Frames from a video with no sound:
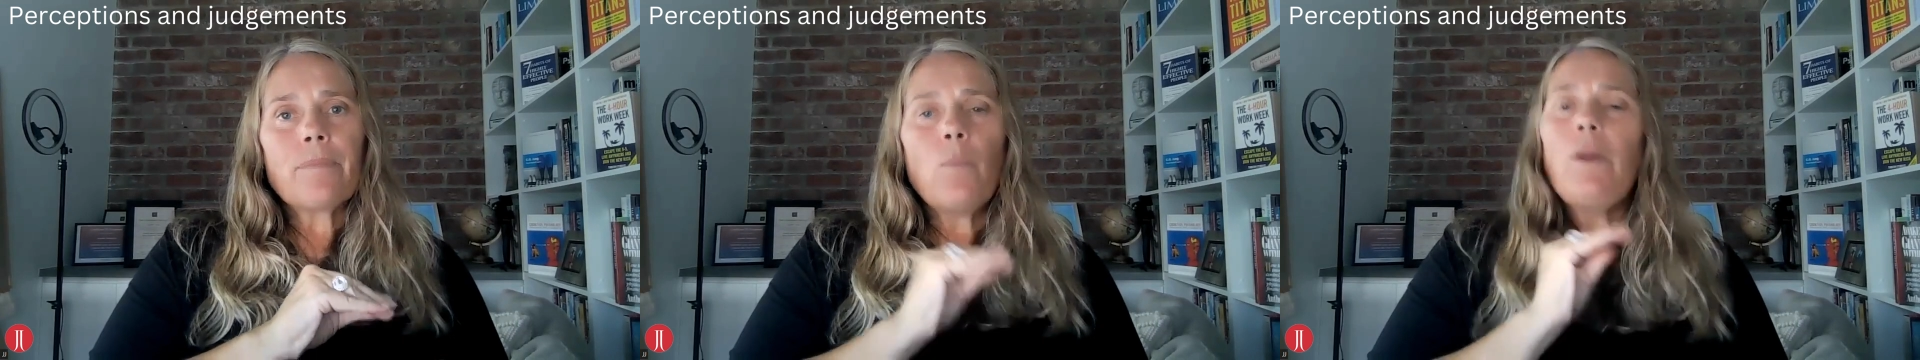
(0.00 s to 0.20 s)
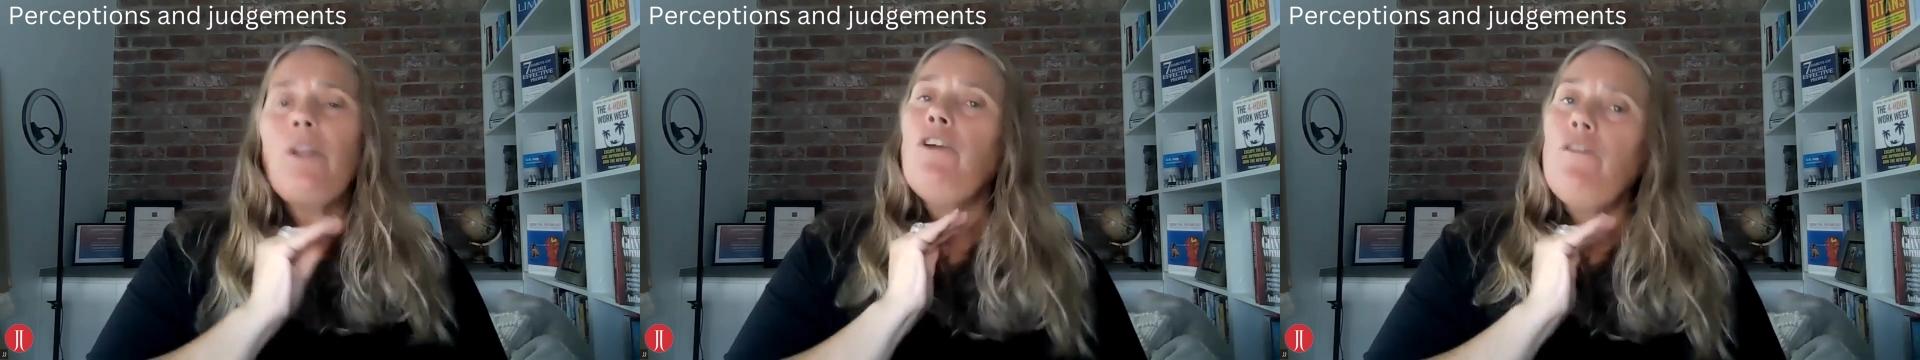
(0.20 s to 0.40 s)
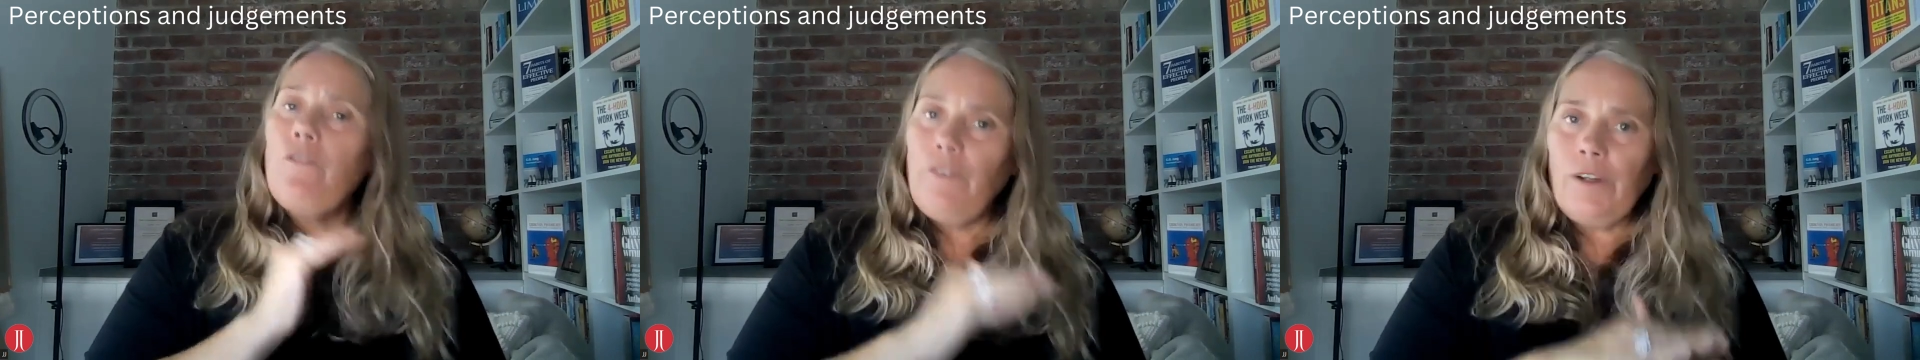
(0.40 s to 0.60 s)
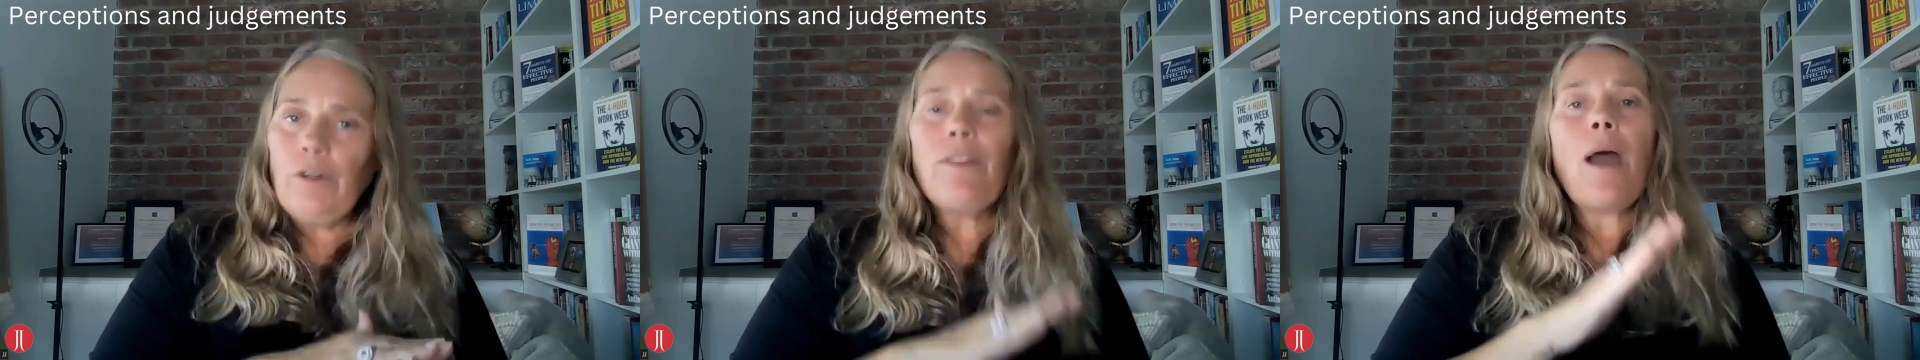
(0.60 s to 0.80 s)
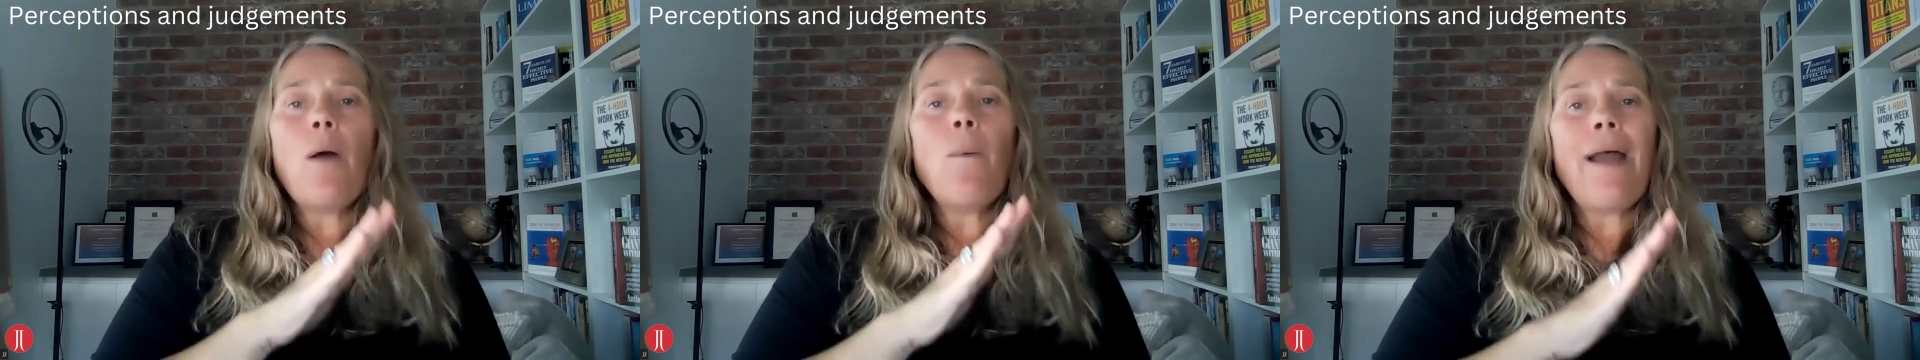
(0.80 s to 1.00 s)
When you
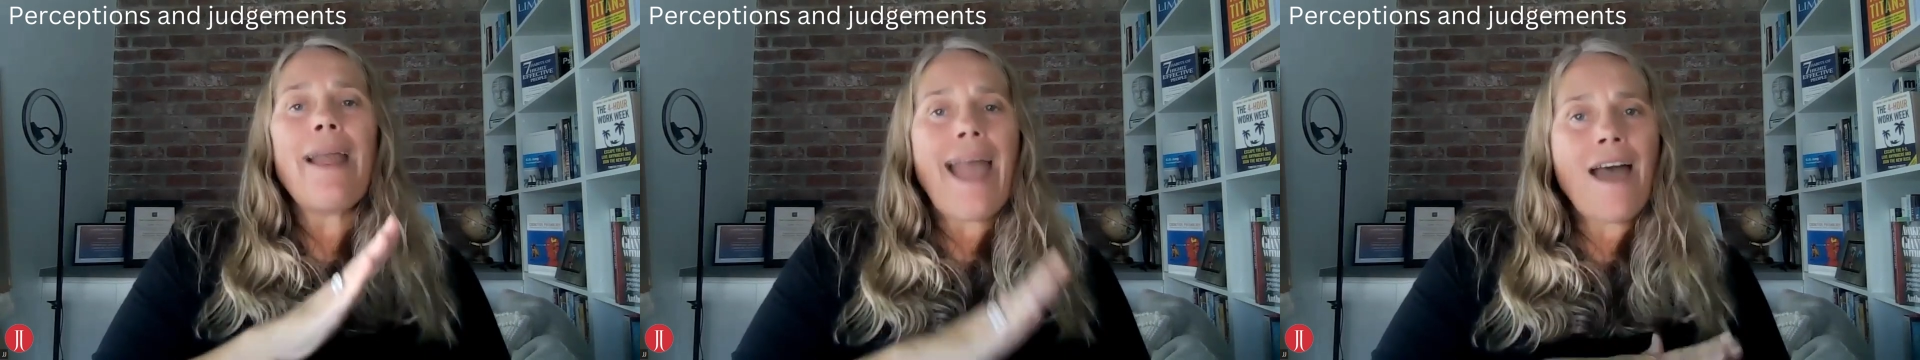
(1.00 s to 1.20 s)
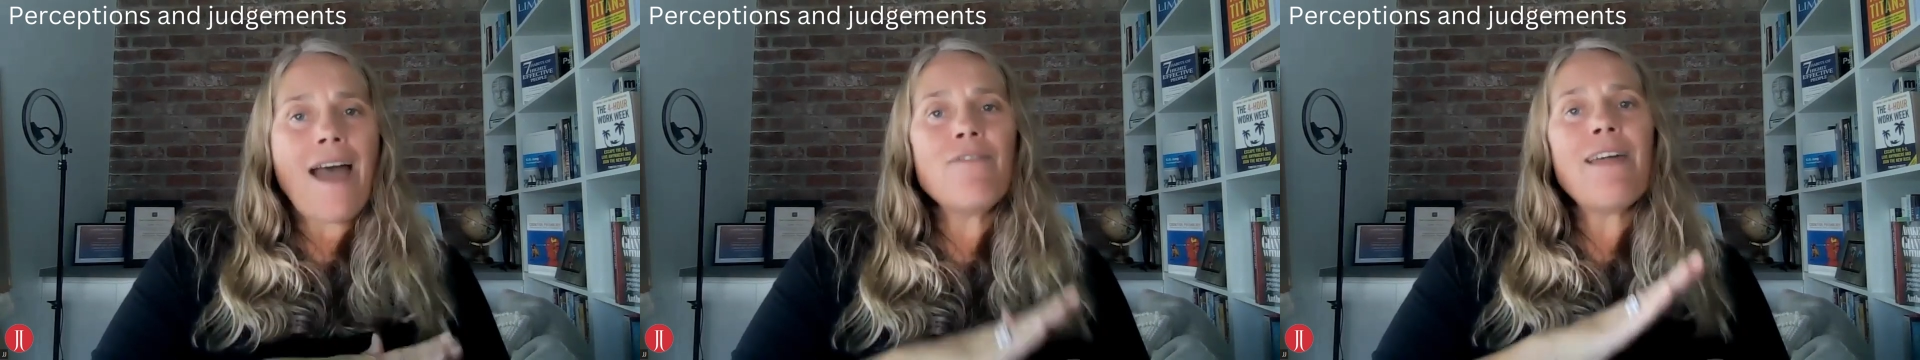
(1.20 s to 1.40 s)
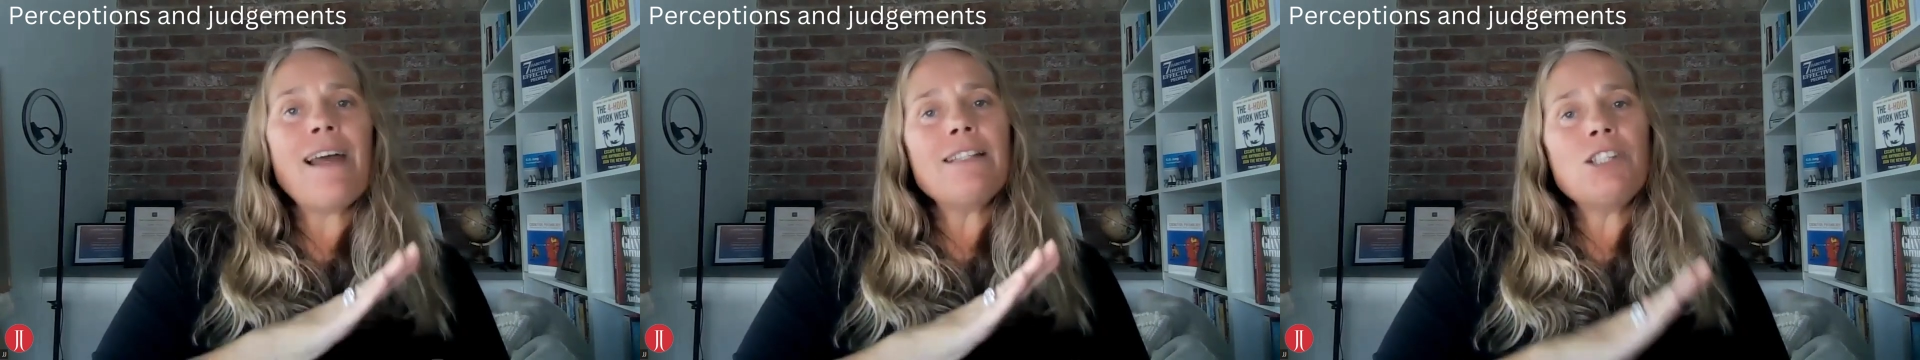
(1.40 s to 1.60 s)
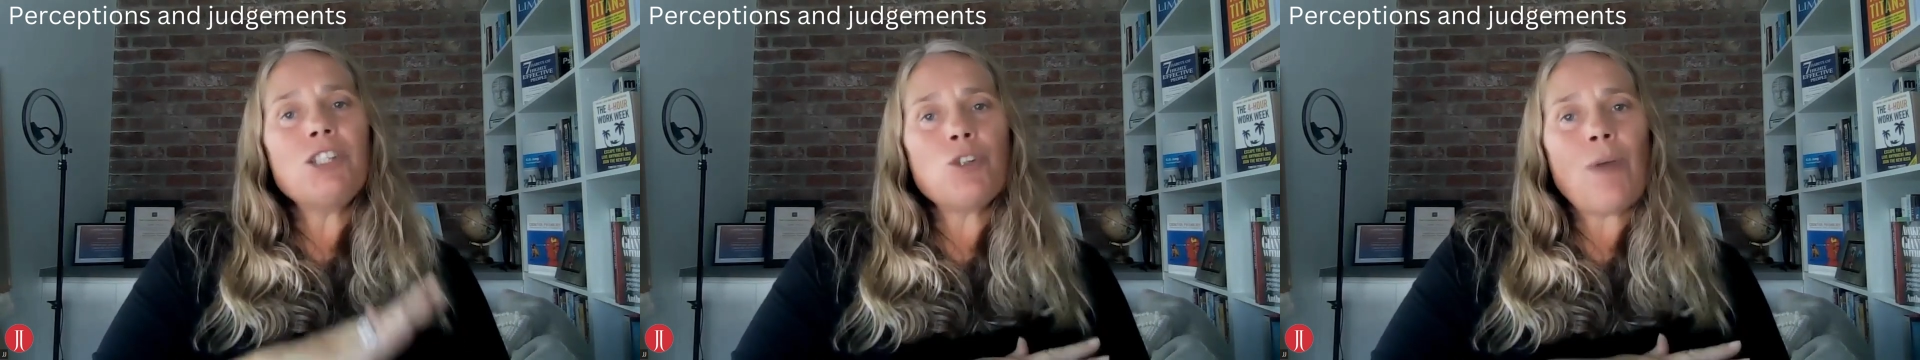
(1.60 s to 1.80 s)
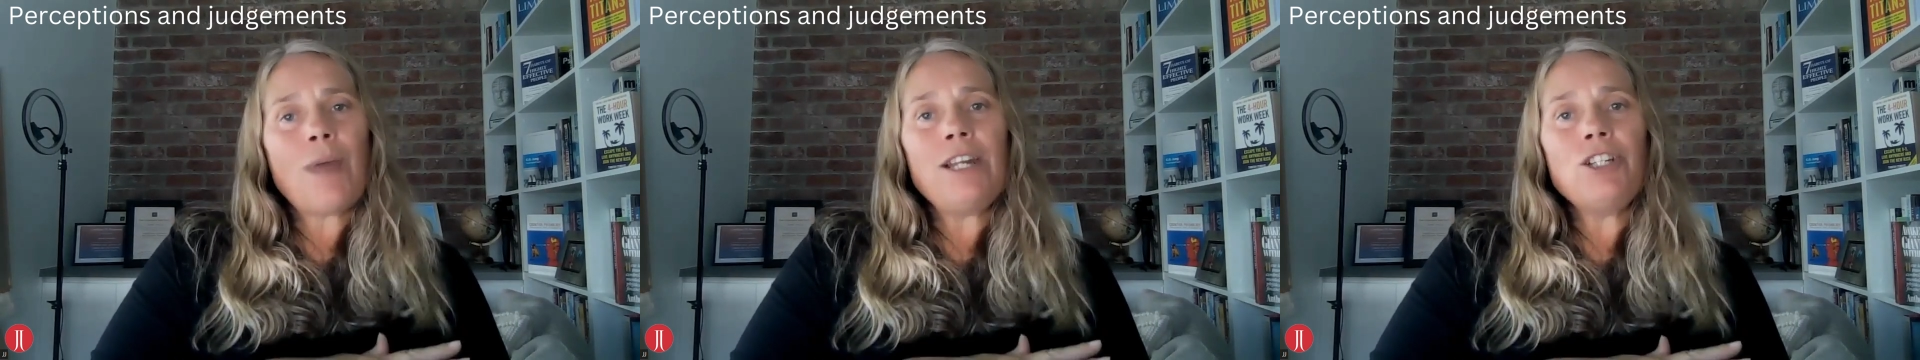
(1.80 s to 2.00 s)
feel that way, have that
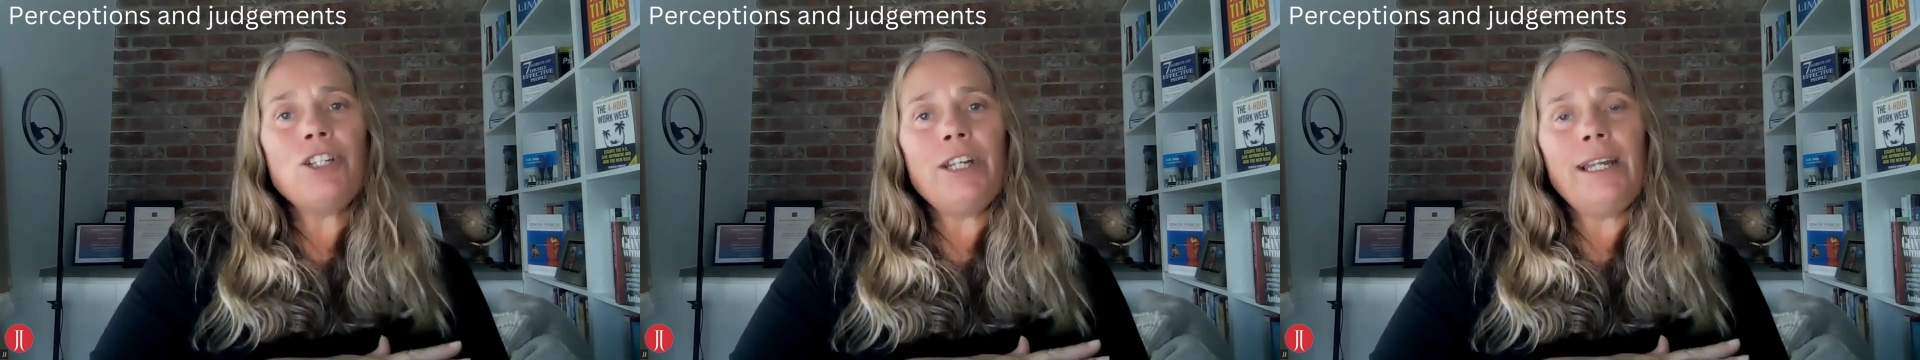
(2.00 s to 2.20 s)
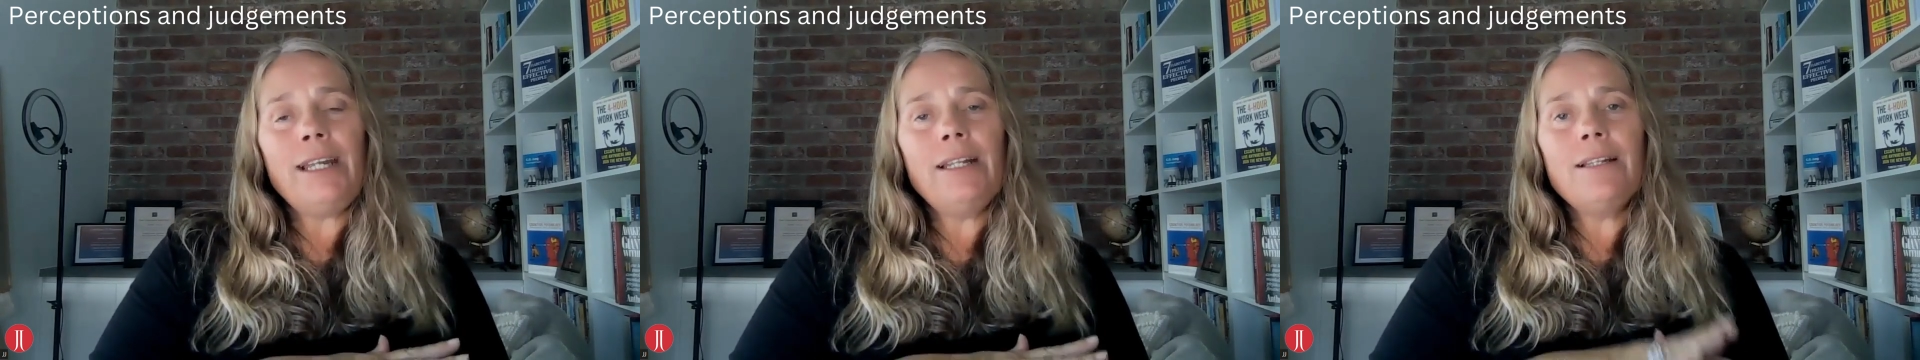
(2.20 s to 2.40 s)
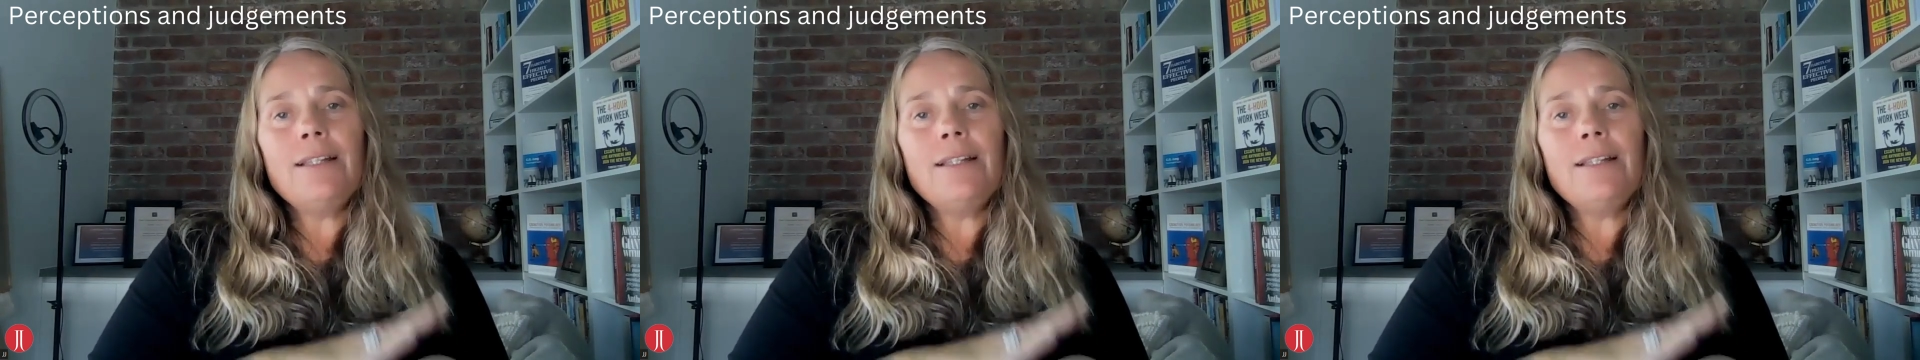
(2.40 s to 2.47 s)
strategy